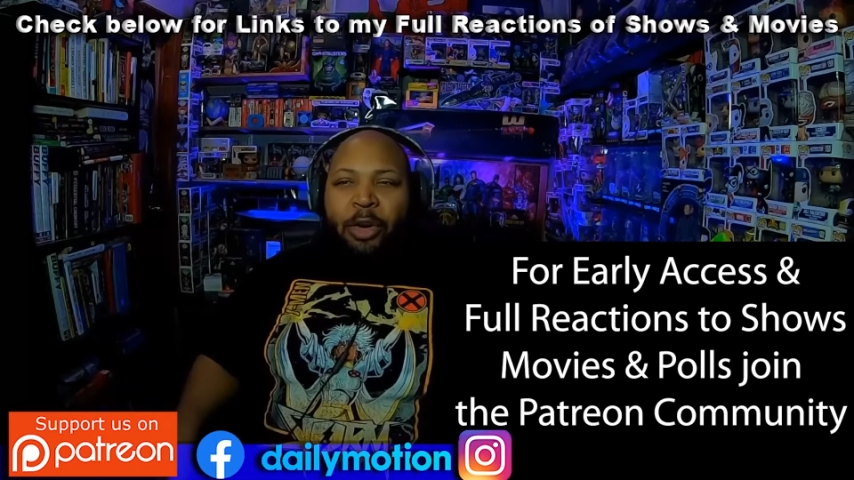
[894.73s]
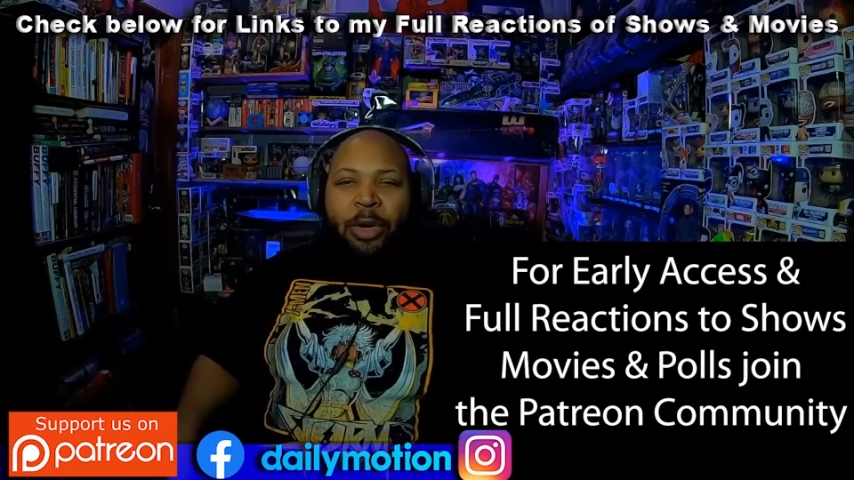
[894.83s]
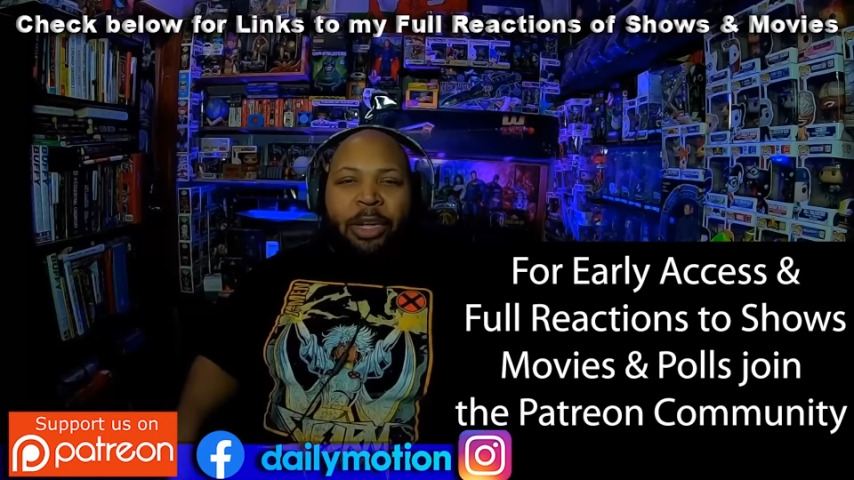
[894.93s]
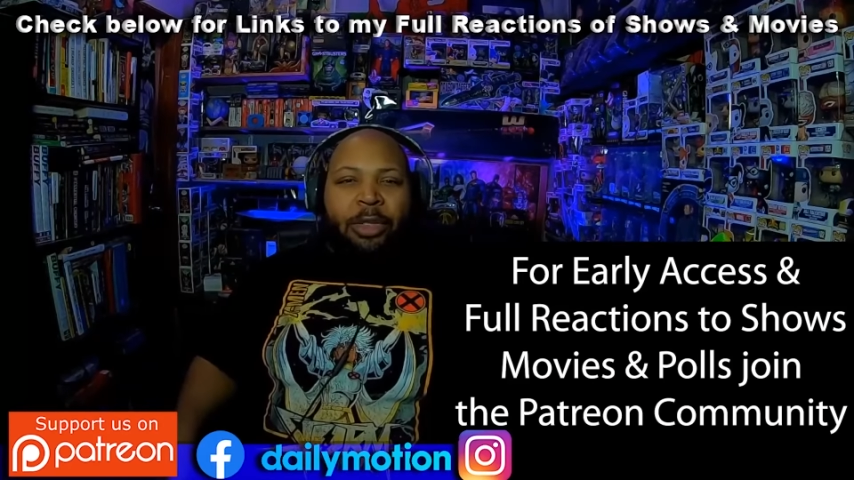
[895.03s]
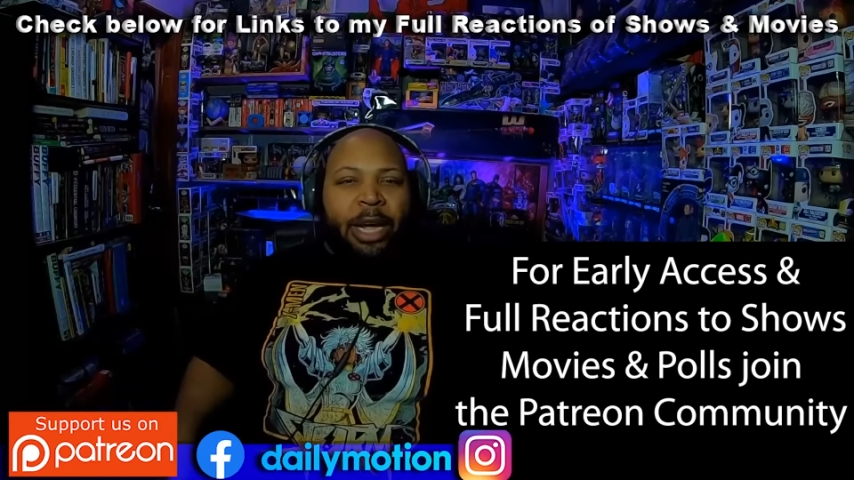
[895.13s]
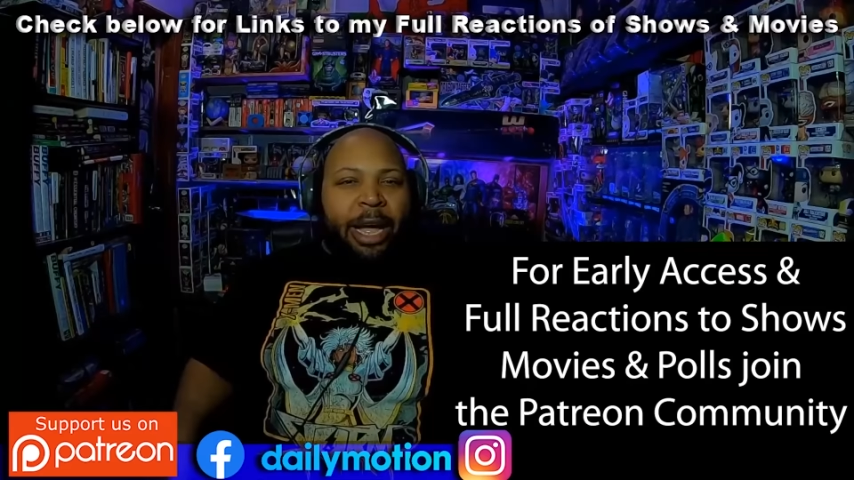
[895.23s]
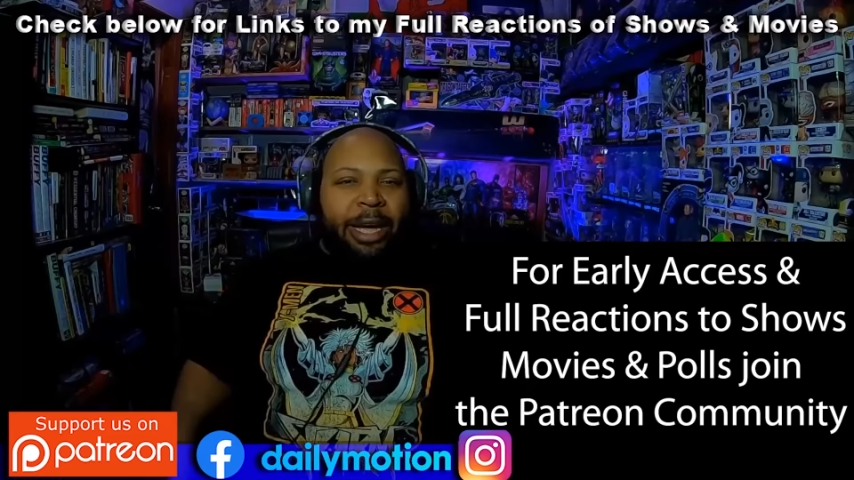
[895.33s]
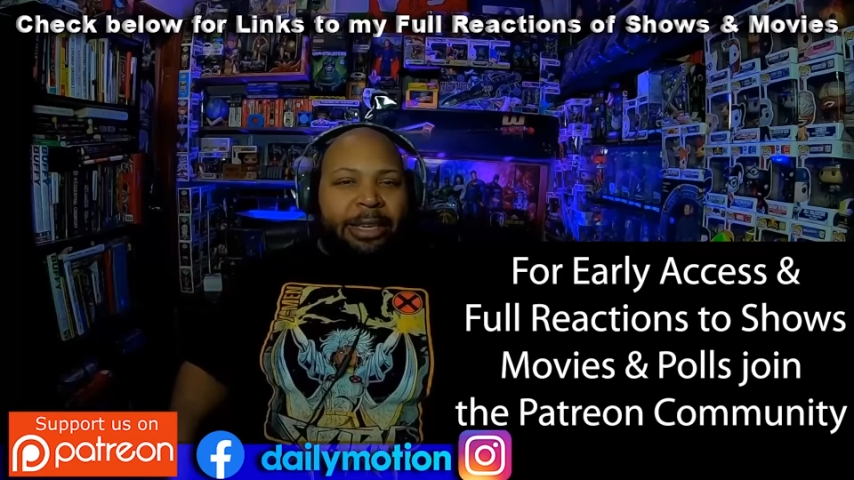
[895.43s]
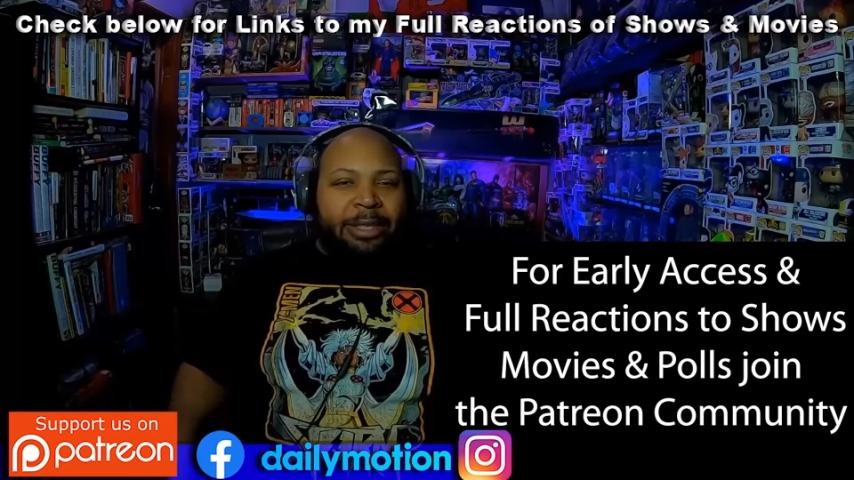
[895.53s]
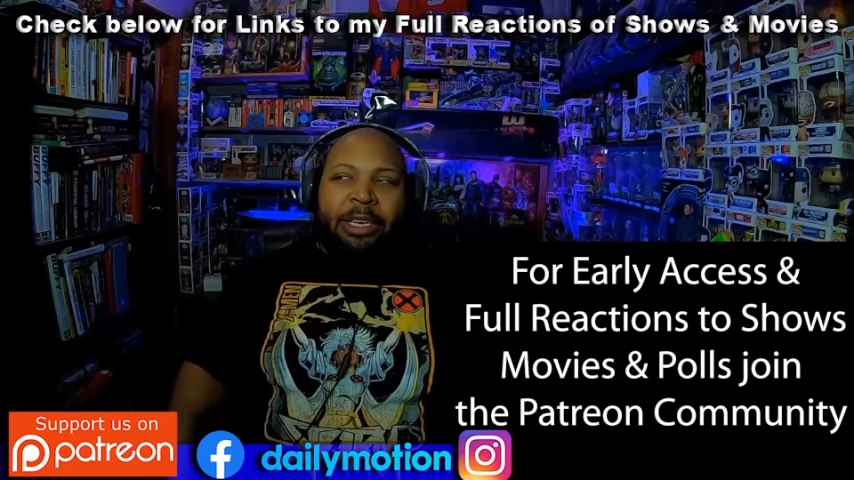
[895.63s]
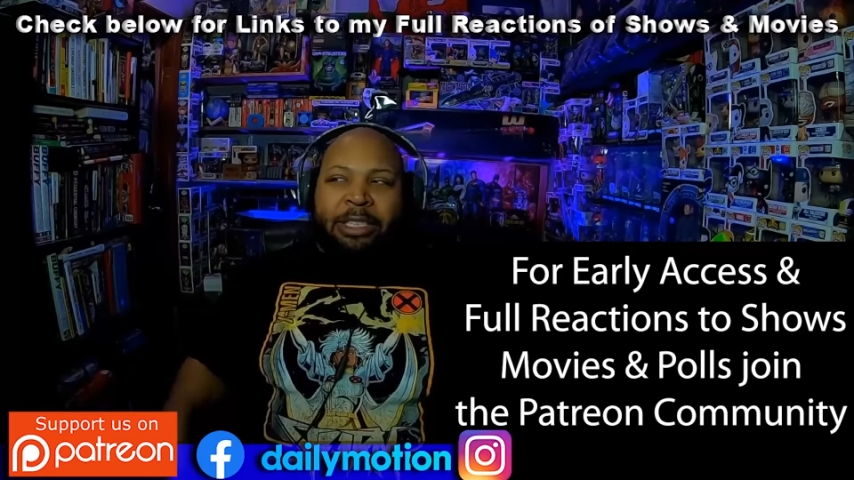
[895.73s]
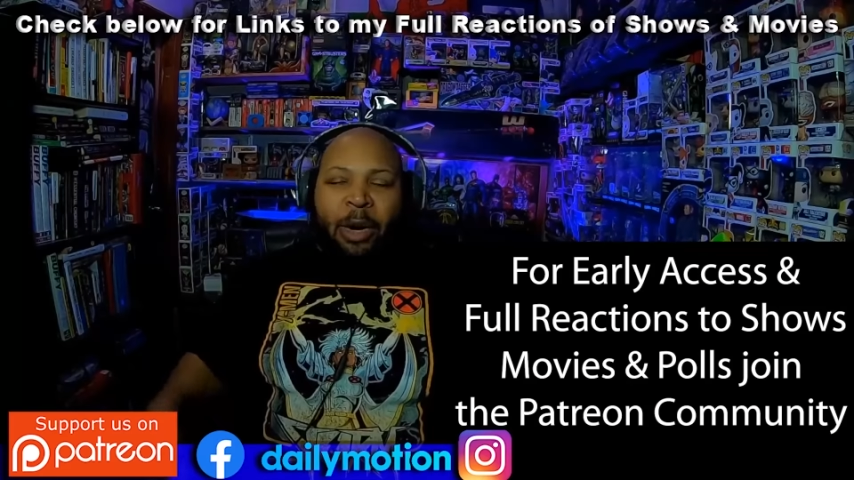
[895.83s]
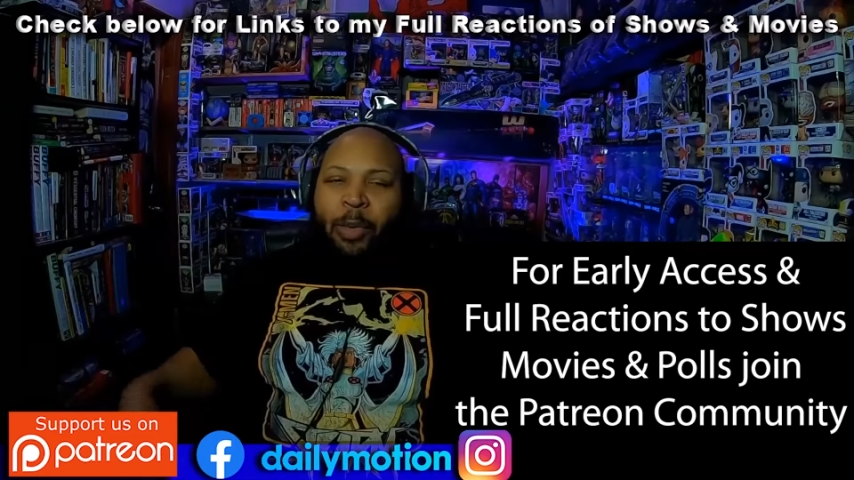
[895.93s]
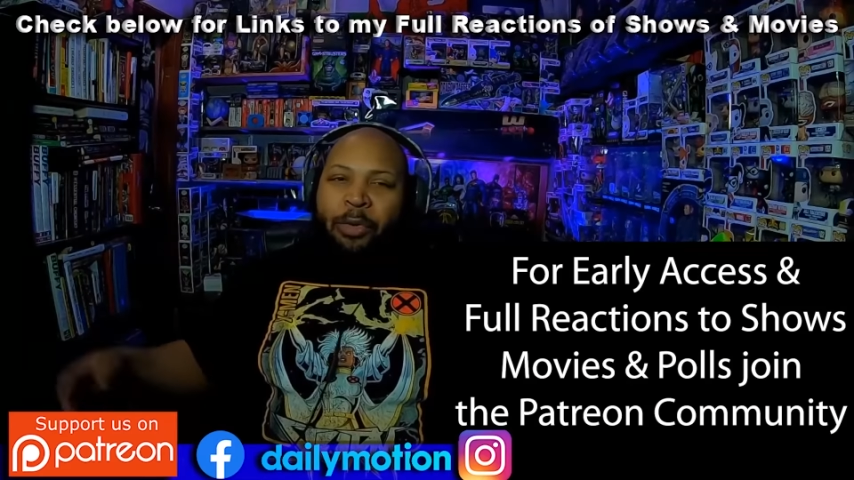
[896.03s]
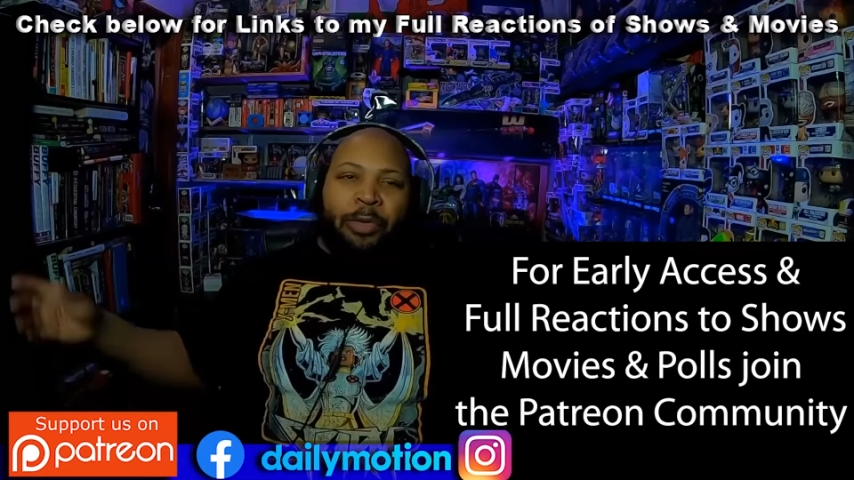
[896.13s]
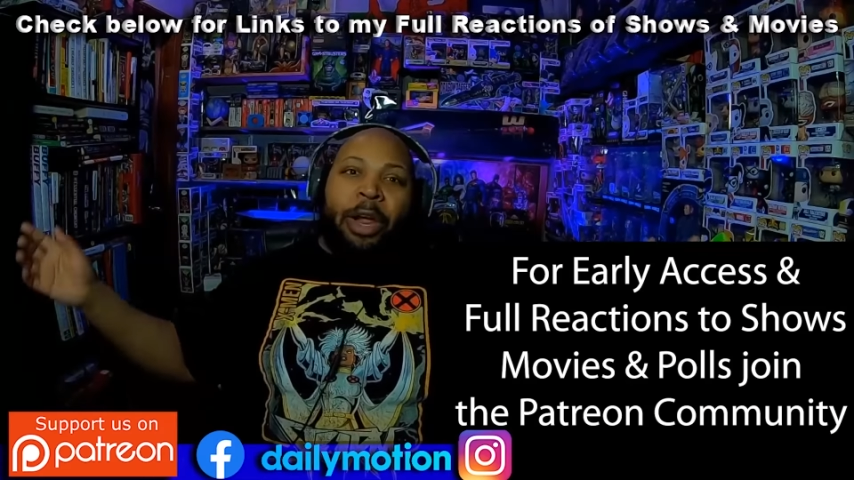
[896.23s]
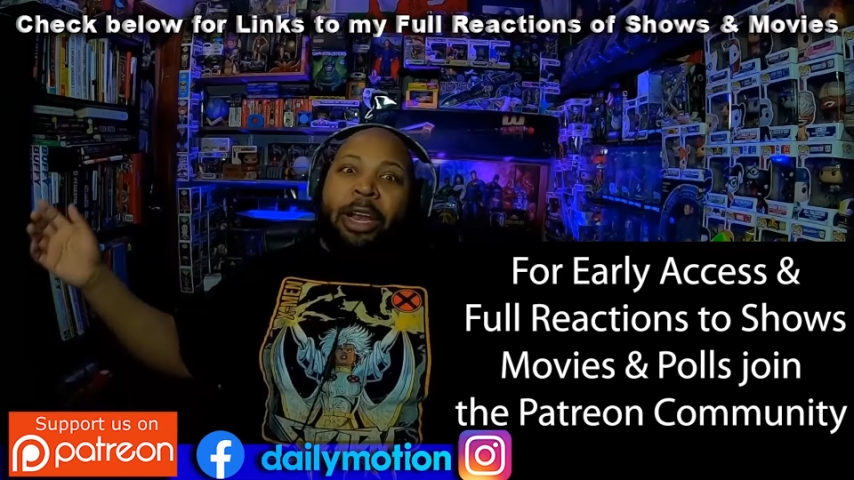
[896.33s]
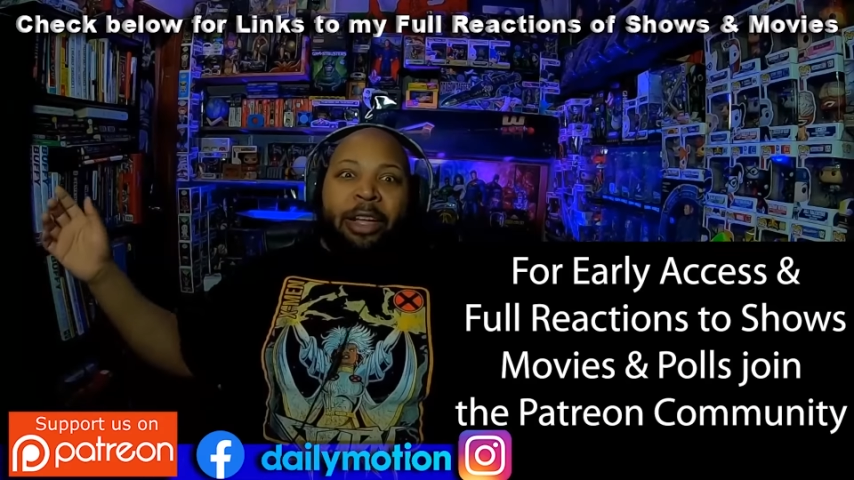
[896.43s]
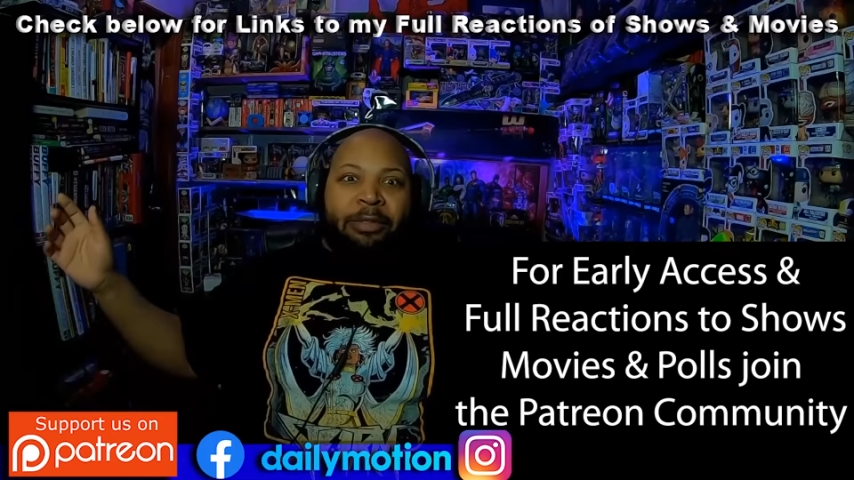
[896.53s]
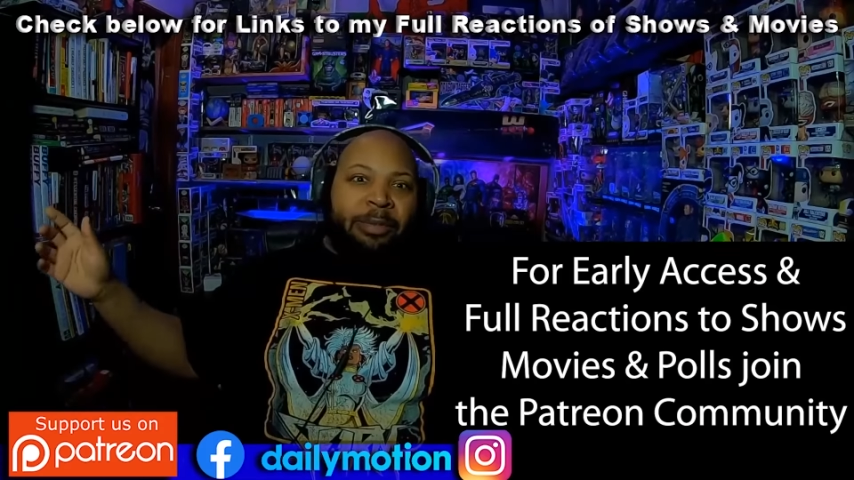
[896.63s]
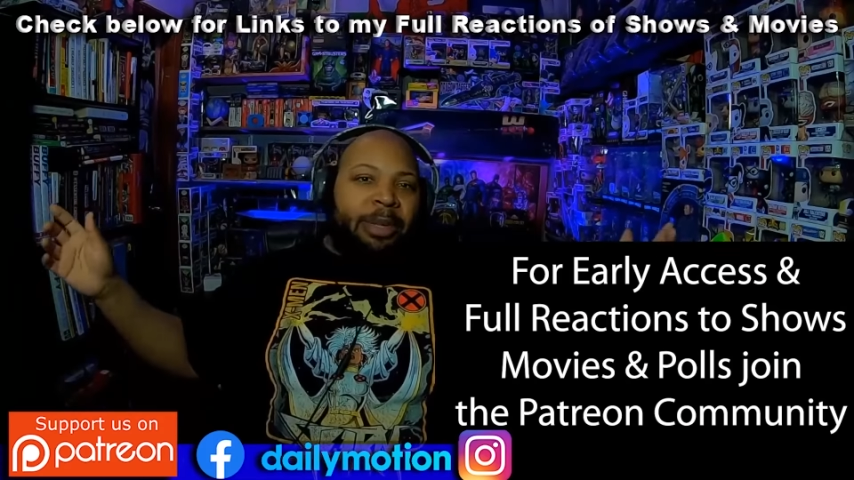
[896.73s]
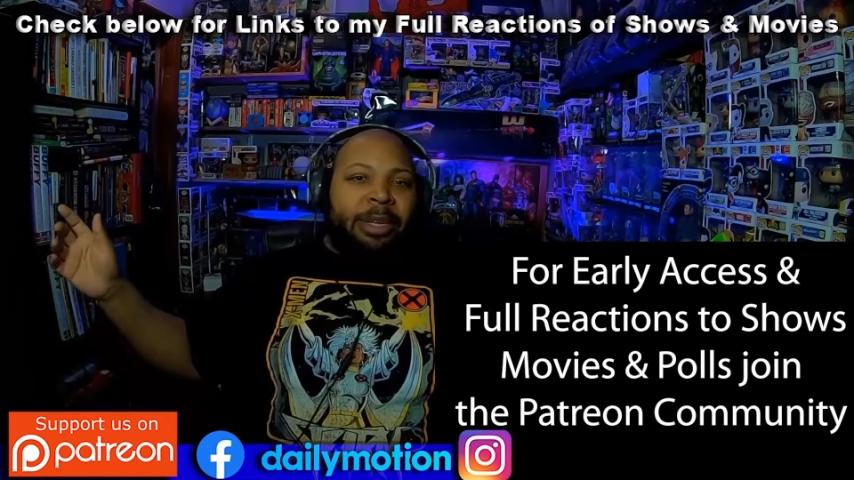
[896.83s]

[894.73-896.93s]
thirty other guys and it's not working for any of them.